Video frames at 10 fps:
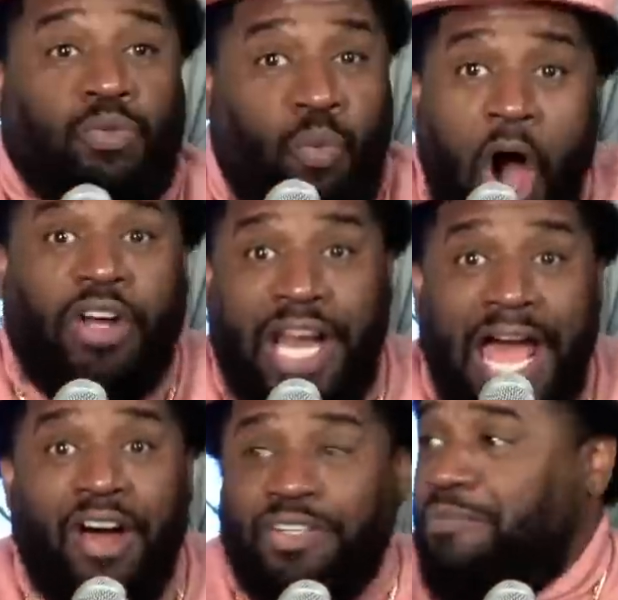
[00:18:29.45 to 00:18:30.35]
People was
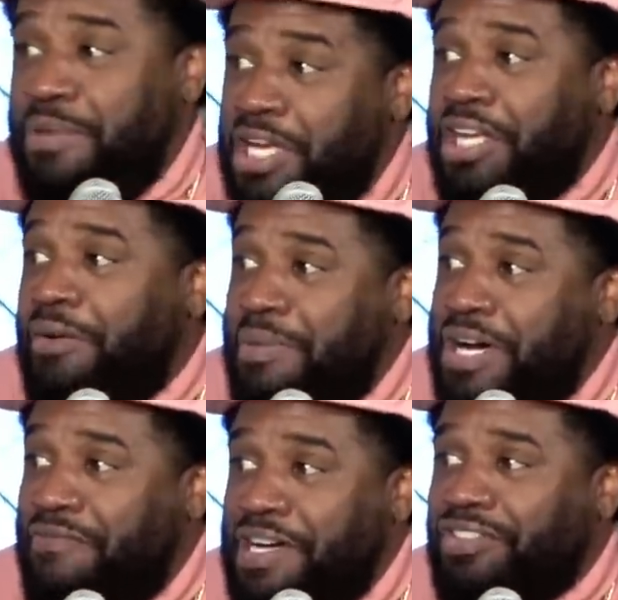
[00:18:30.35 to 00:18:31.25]
walking out in the middle of
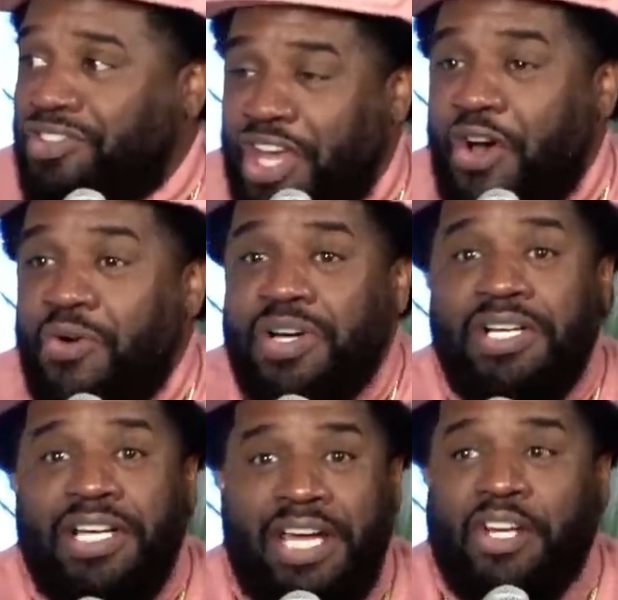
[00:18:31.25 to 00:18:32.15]
the motherfucking
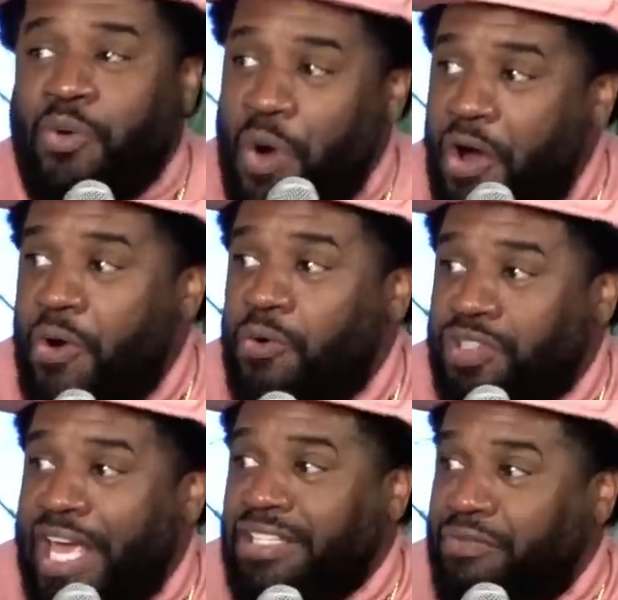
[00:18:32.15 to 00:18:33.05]
show in
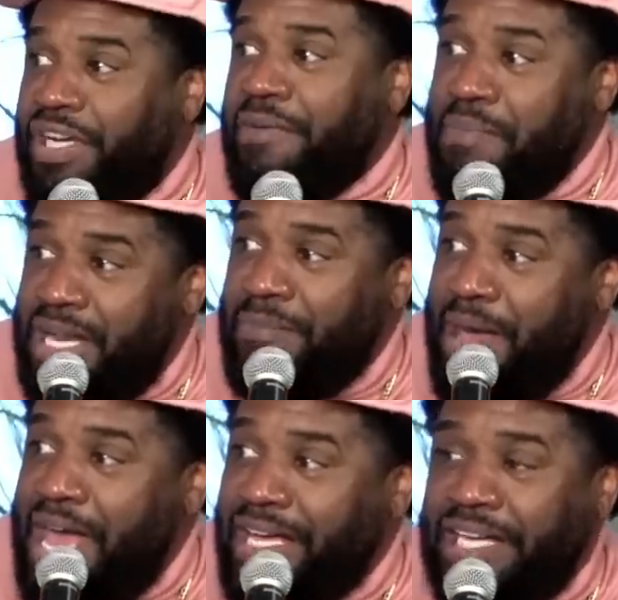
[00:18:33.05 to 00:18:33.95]
Groves asking for their mm-hmm.
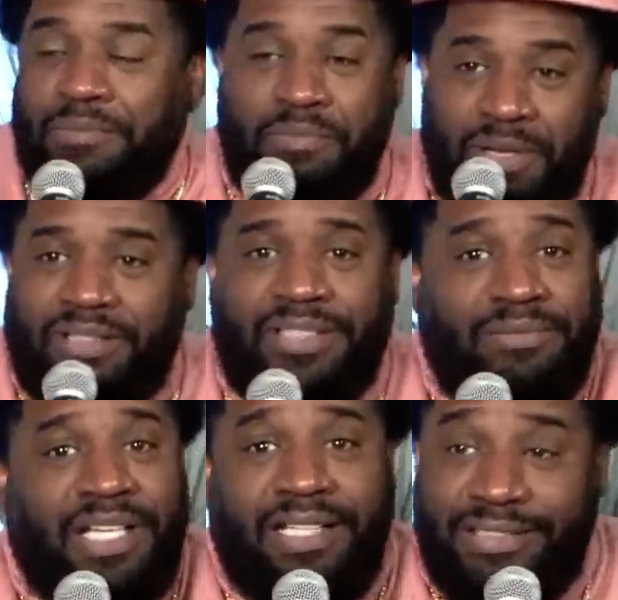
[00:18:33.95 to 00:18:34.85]
money back. At
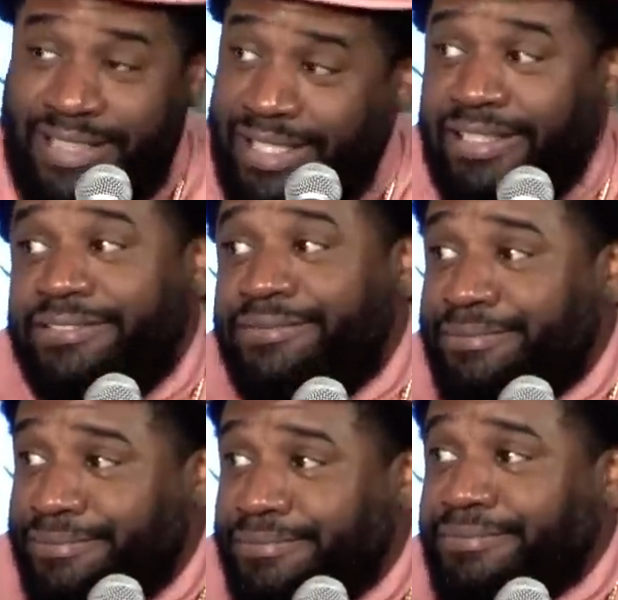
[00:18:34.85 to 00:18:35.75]
I'm like, yeah.